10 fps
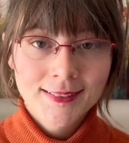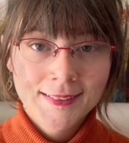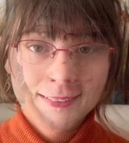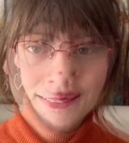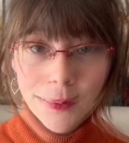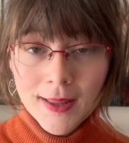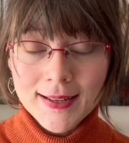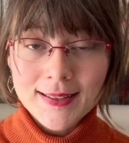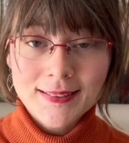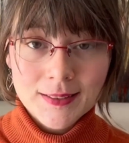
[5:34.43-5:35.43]
So what
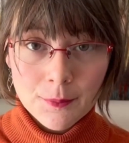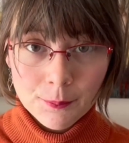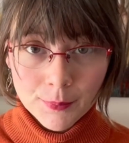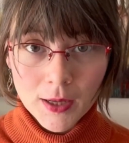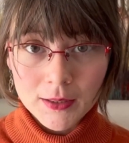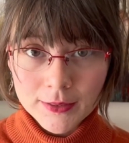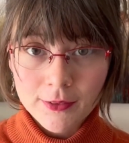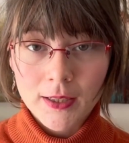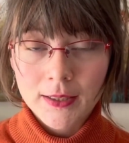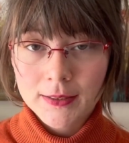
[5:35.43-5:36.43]
is
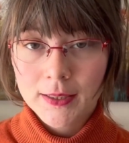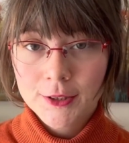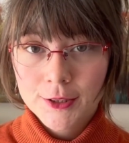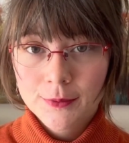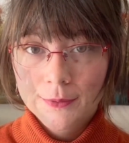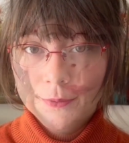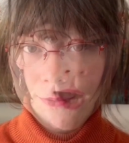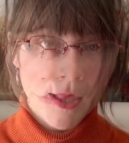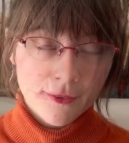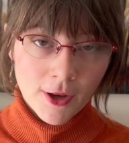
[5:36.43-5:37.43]
polyphonic touch?
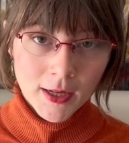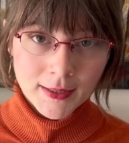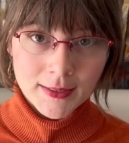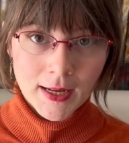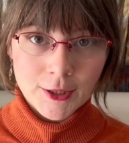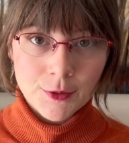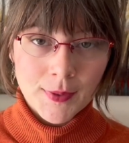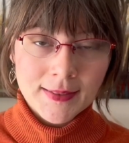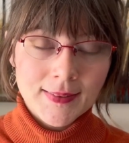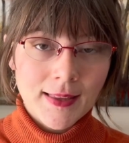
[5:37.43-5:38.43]
Polyphonic touch
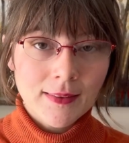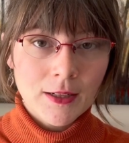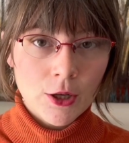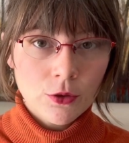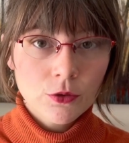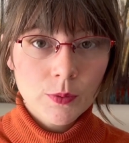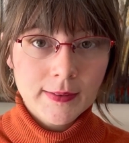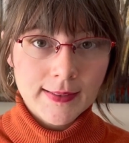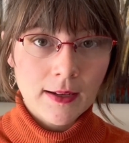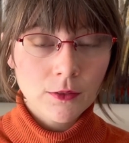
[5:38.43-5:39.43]
means that the notes will
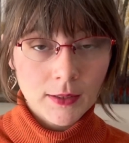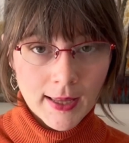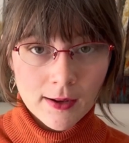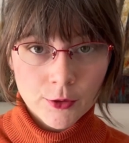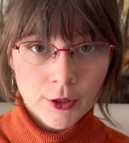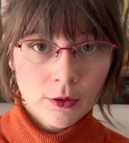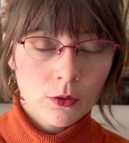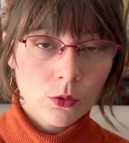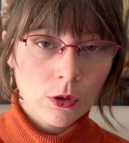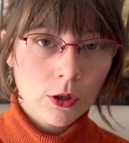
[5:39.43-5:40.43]
sound louder
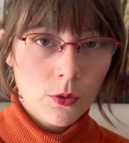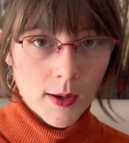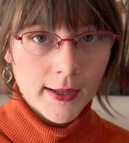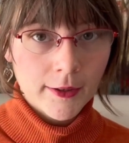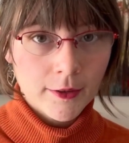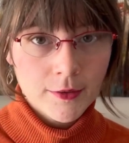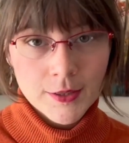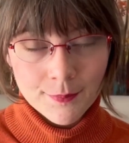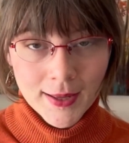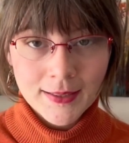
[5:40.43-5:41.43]
or quieter
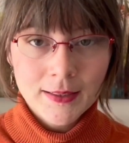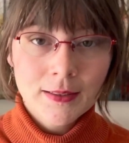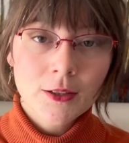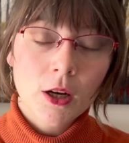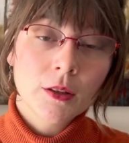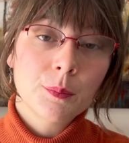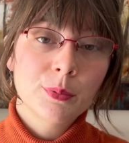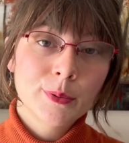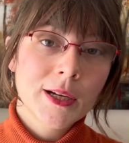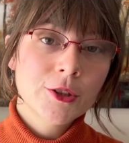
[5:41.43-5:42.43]
dependent on the
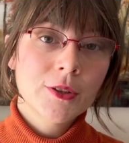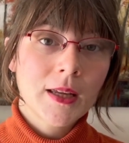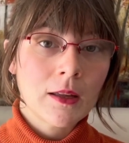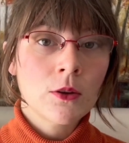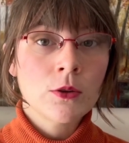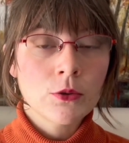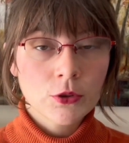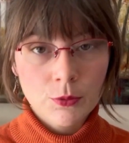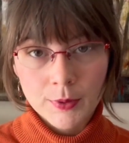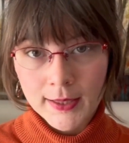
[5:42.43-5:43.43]
pressure that you use
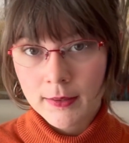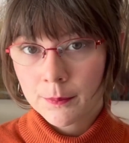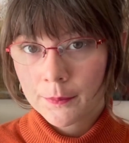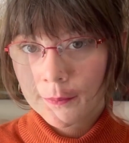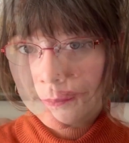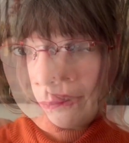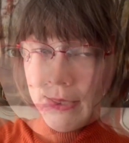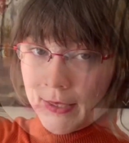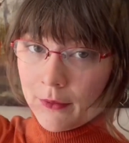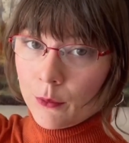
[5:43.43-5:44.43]
to play them.
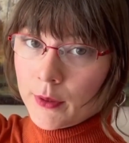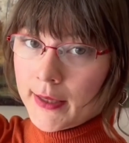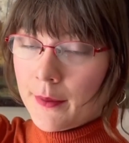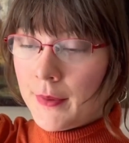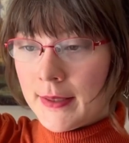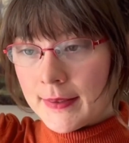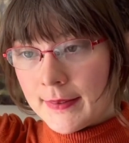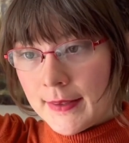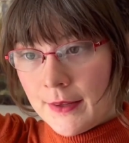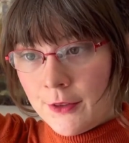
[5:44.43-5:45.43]
Basically, what that means
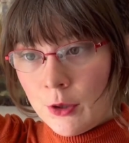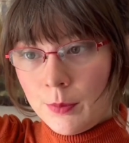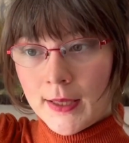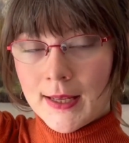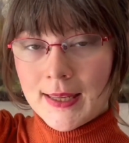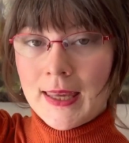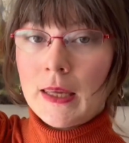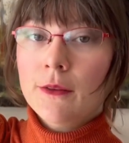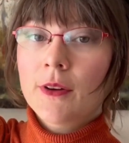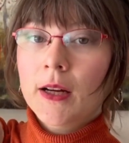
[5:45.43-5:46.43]
is if you play a
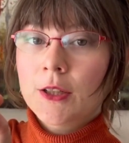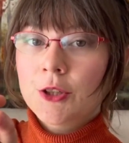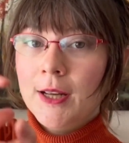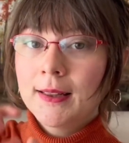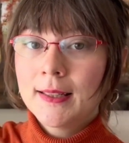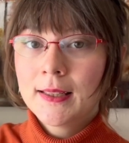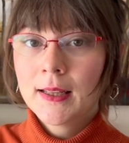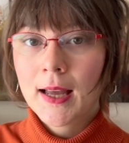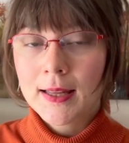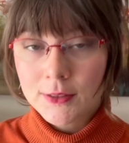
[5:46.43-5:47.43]
key very gently
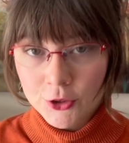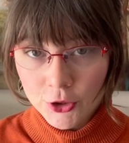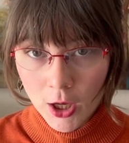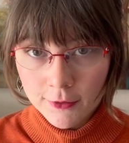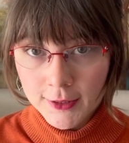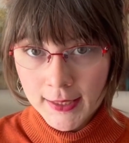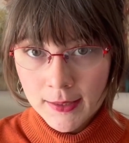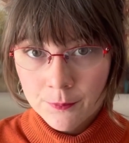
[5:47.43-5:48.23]
and softly,